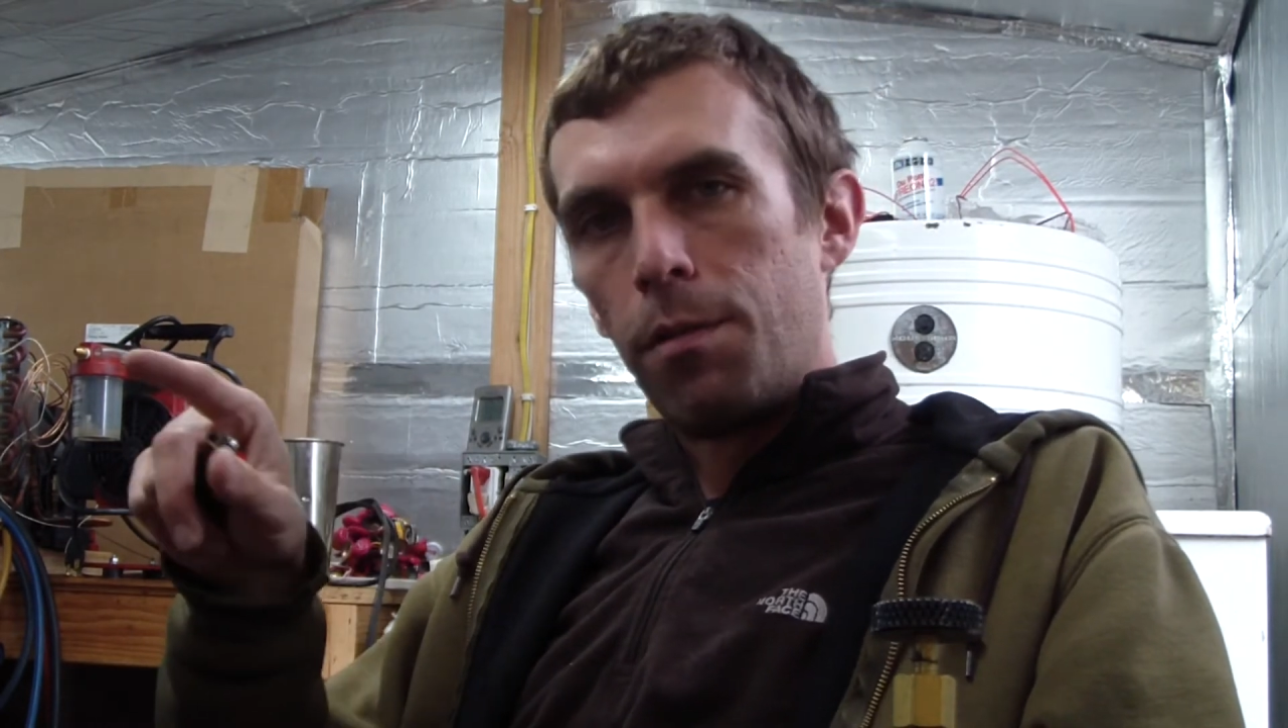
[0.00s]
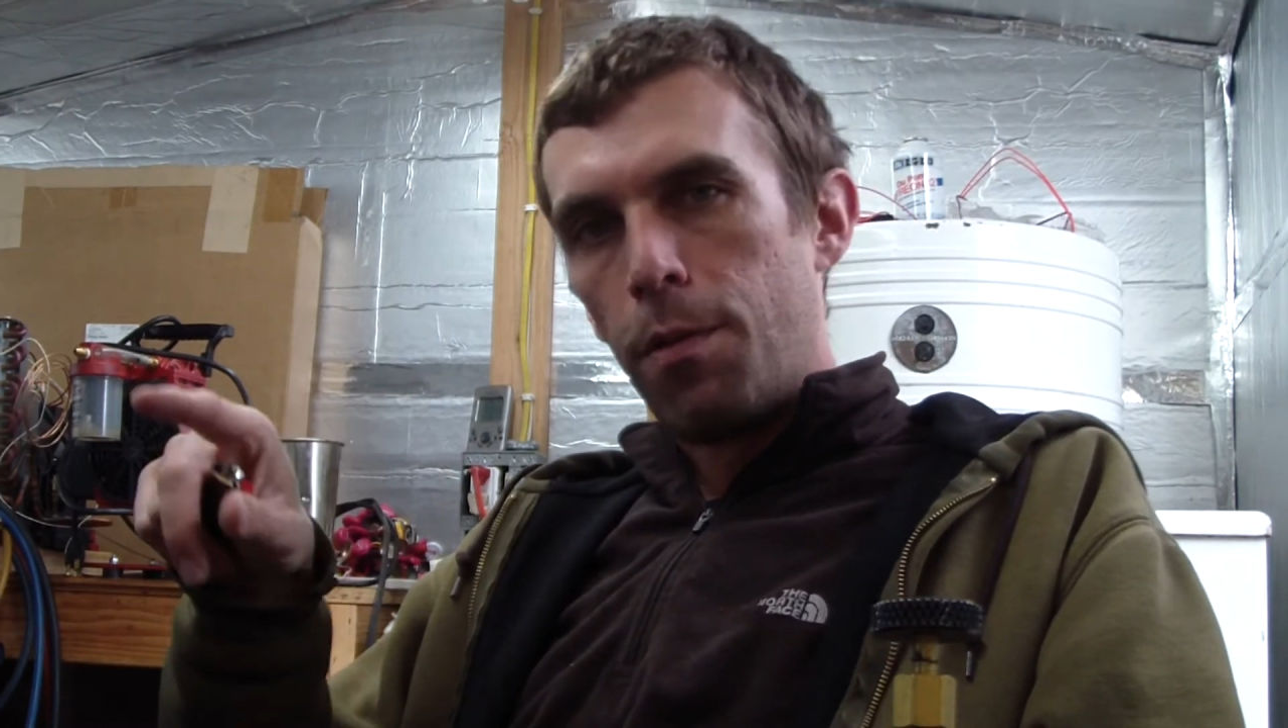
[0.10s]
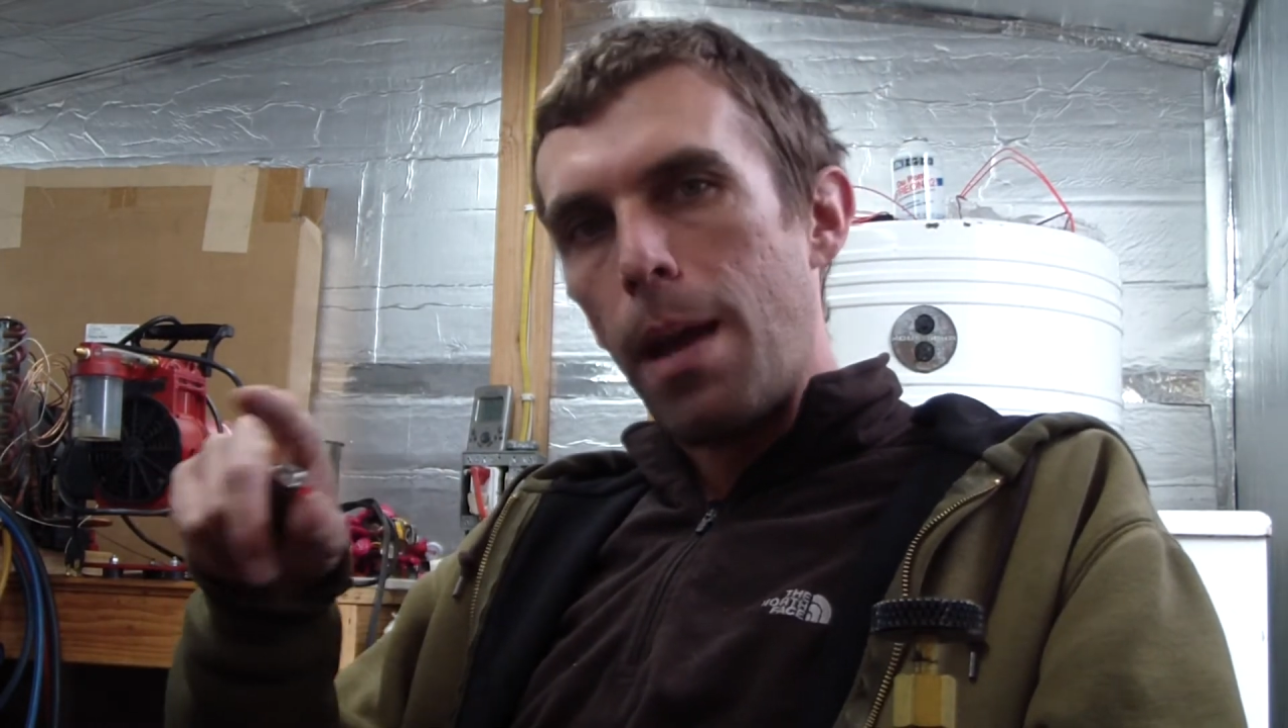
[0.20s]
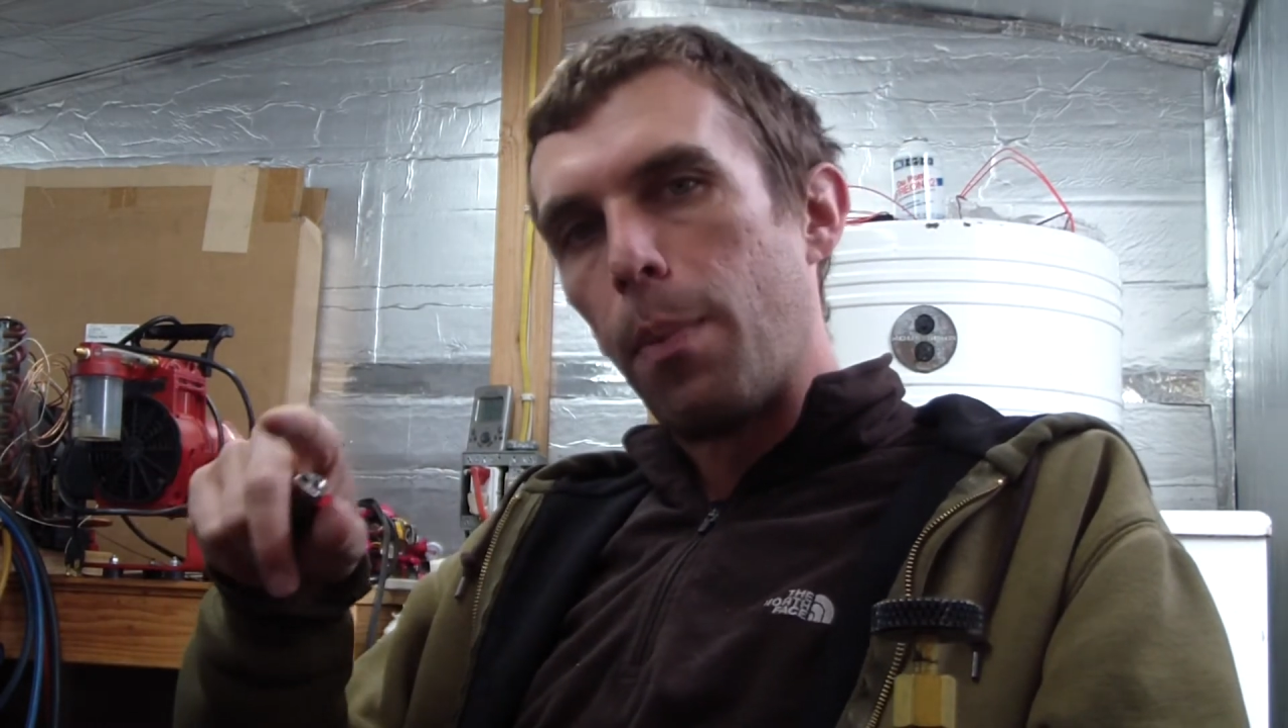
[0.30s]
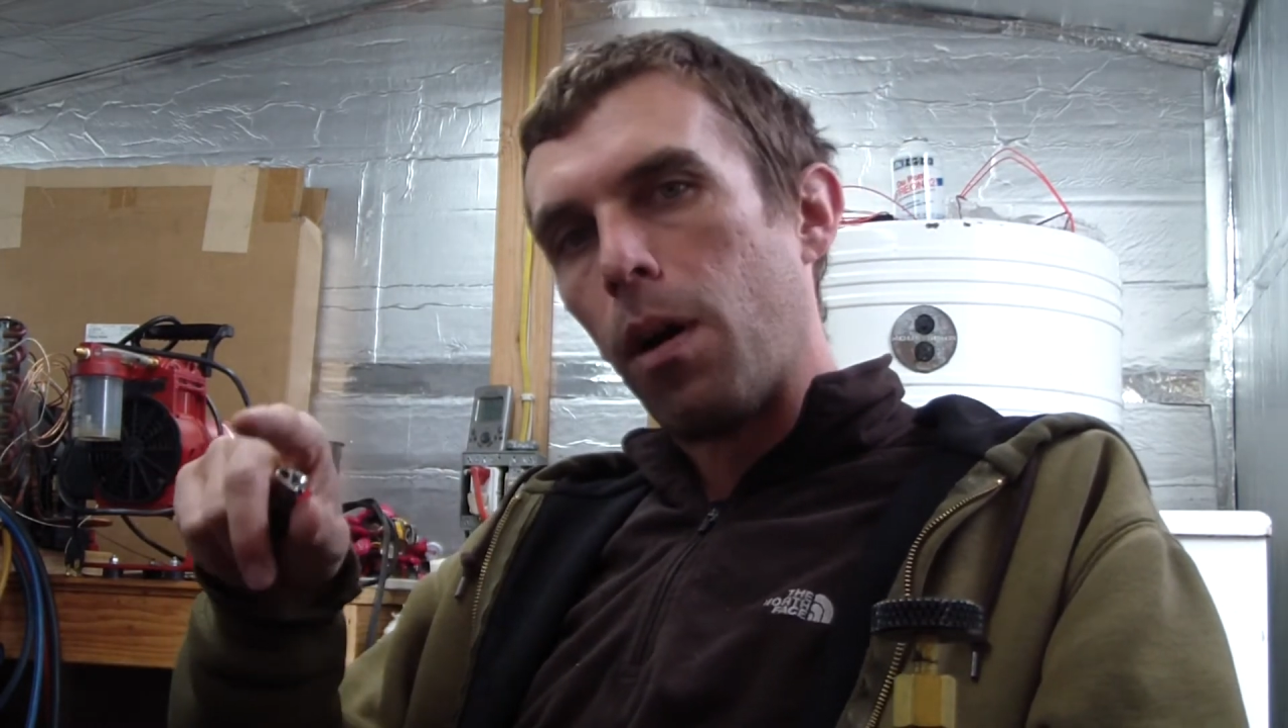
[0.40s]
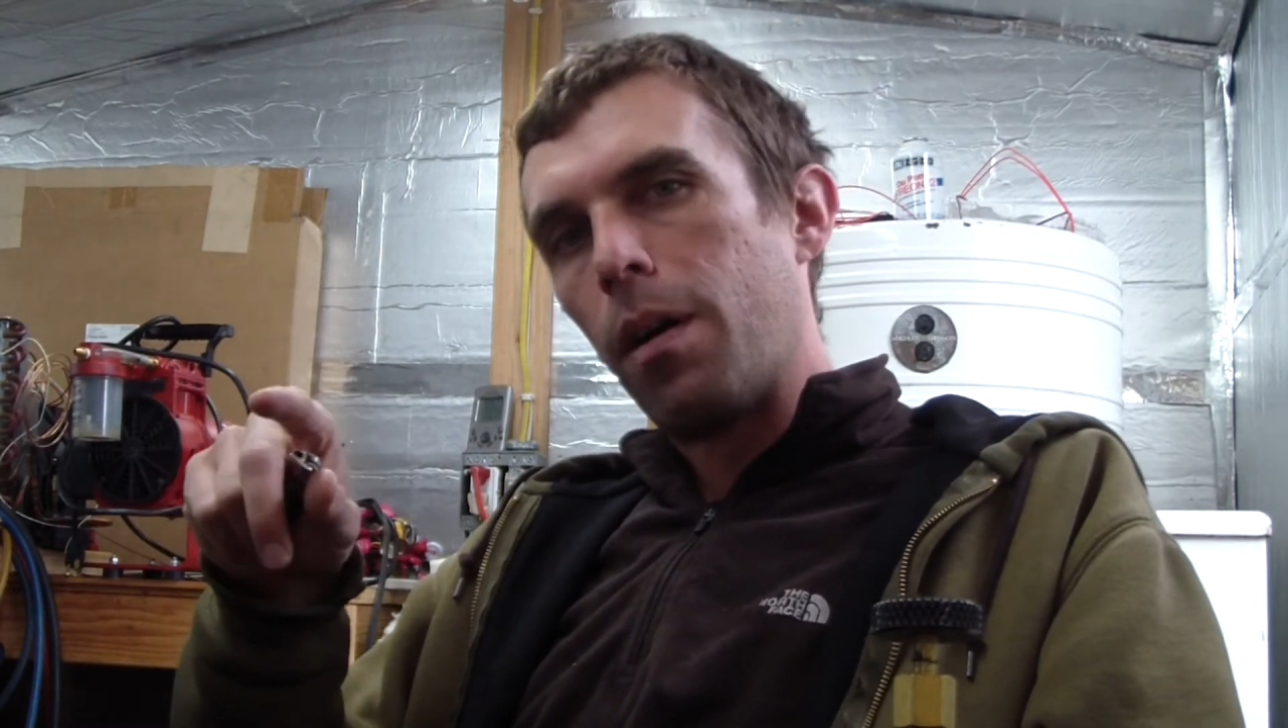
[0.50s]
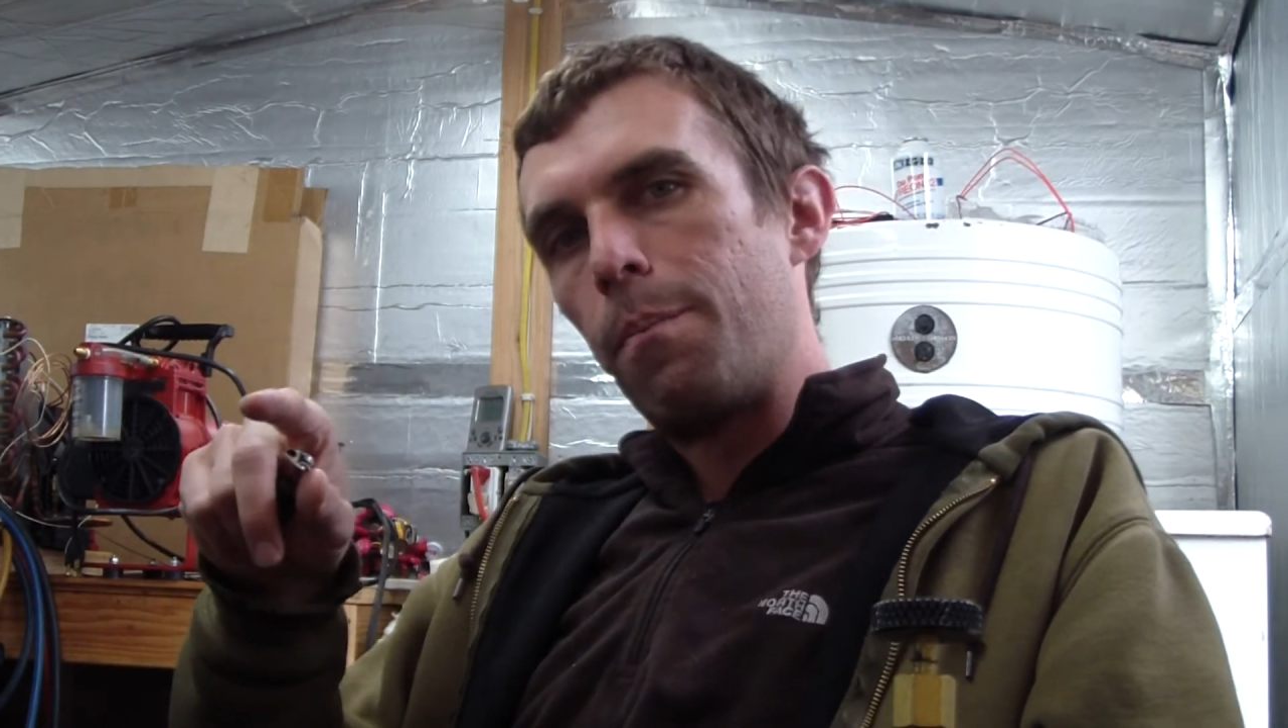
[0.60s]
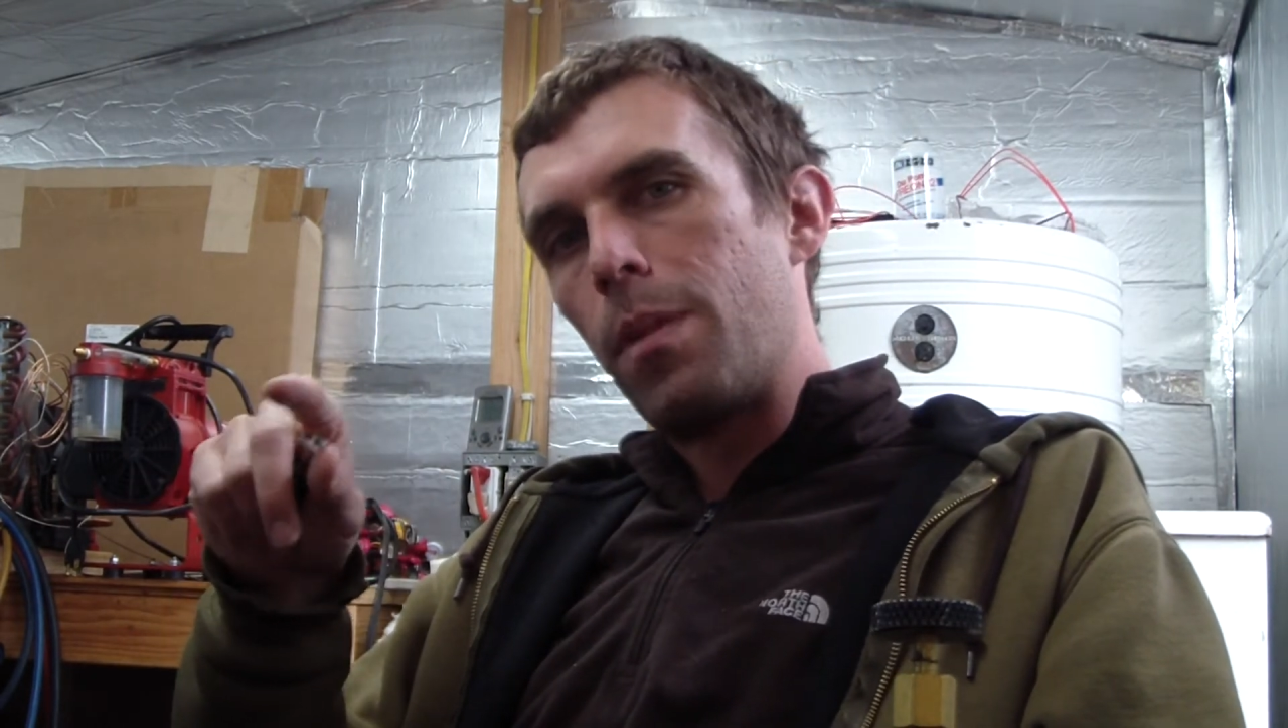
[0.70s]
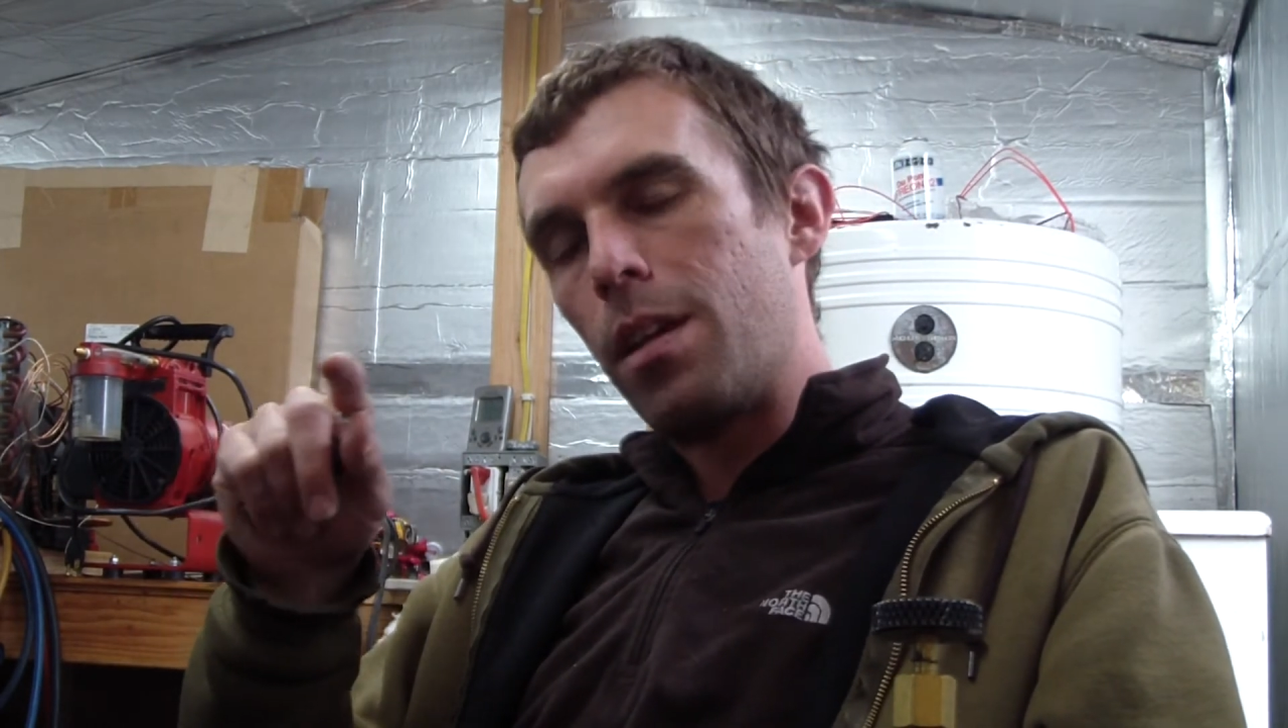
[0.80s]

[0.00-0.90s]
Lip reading: vapor